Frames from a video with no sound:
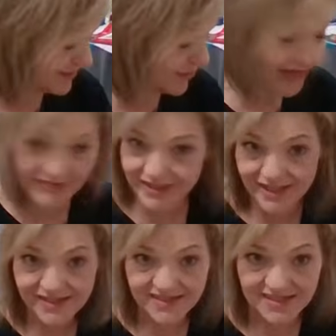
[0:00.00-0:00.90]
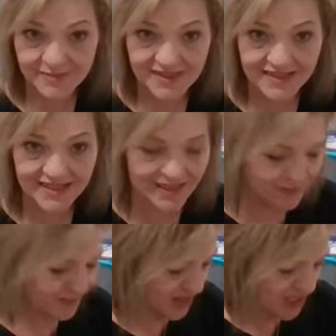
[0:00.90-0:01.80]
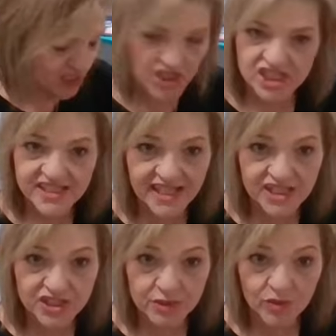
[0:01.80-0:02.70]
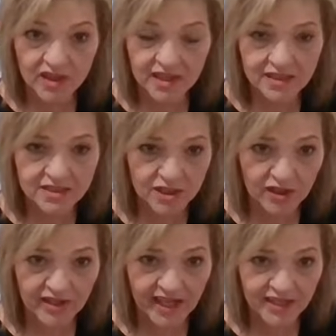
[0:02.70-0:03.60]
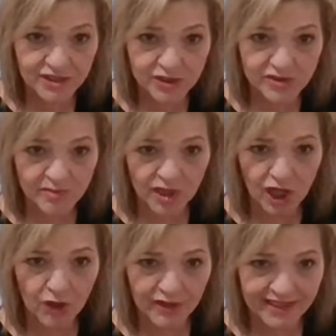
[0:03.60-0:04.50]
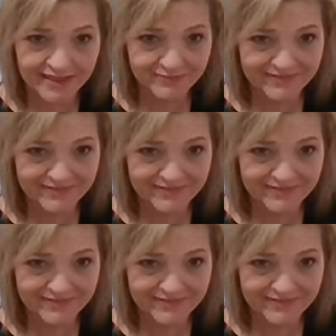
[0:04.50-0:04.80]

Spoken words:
Crafting Cousins, Miss Linda, she said she wanted to learn how to do some vlogging.